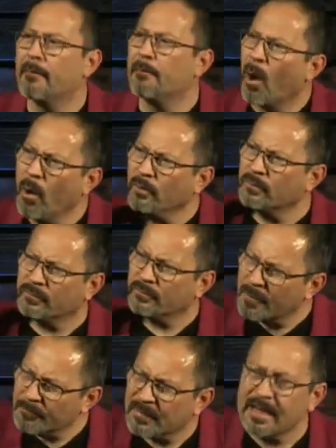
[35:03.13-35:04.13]
that posts
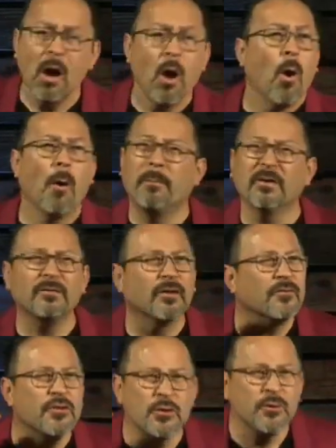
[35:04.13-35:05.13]
something or puts
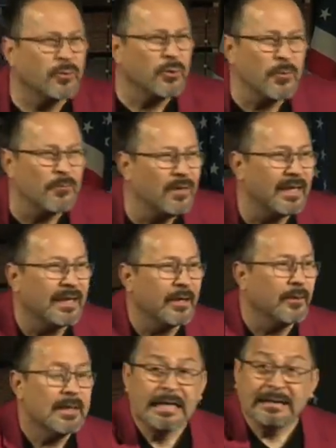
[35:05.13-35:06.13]
a YouTube
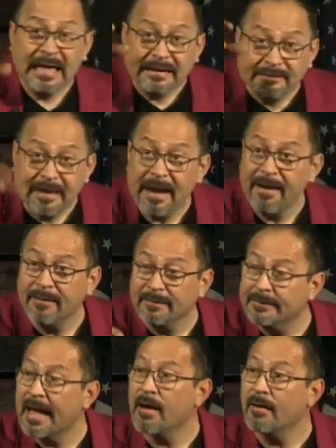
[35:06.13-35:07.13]
video that
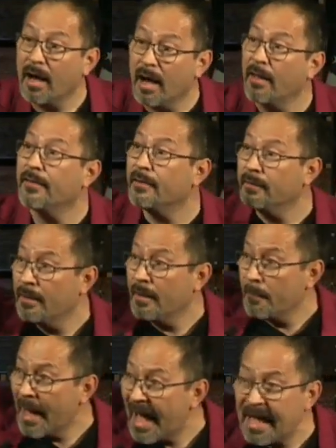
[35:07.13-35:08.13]
tears down other
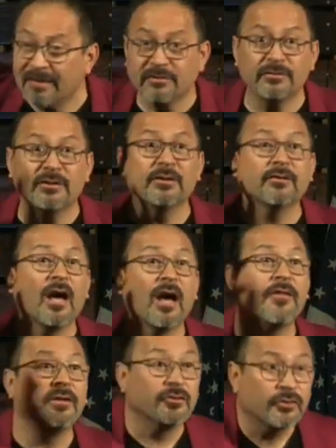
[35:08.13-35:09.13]
pastors,
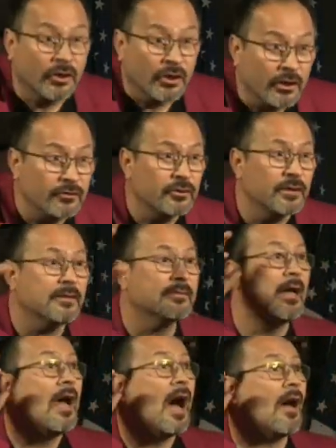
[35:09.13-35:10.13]
other
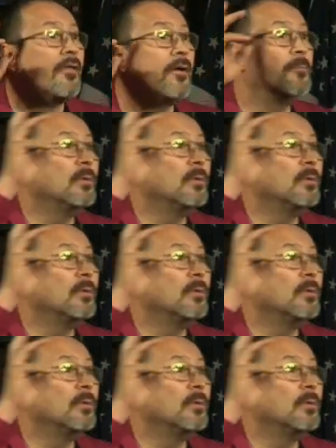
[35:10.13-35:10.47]
churches, other